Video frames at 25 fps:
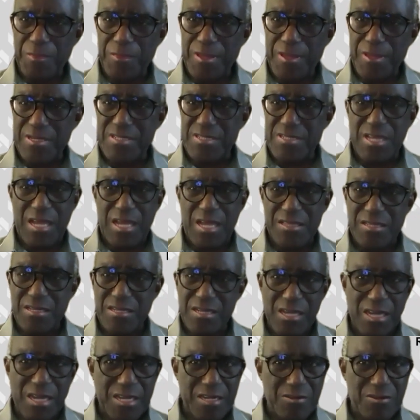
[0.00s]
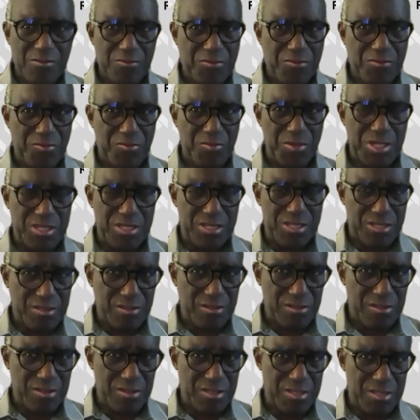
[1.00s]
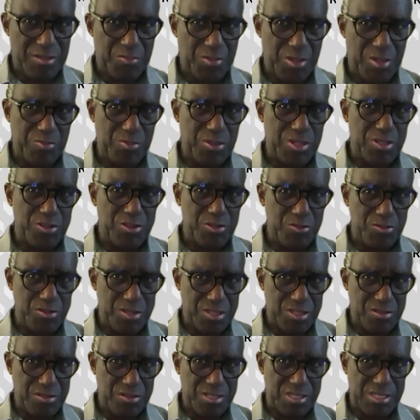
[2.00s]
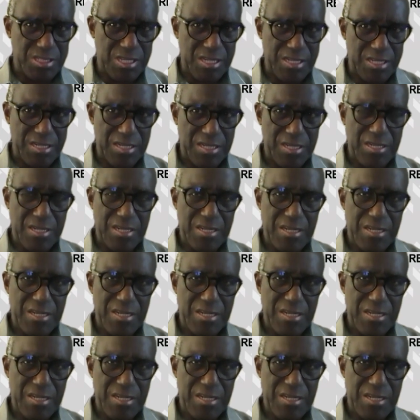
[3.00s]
Is that the kind of material that people are using on site?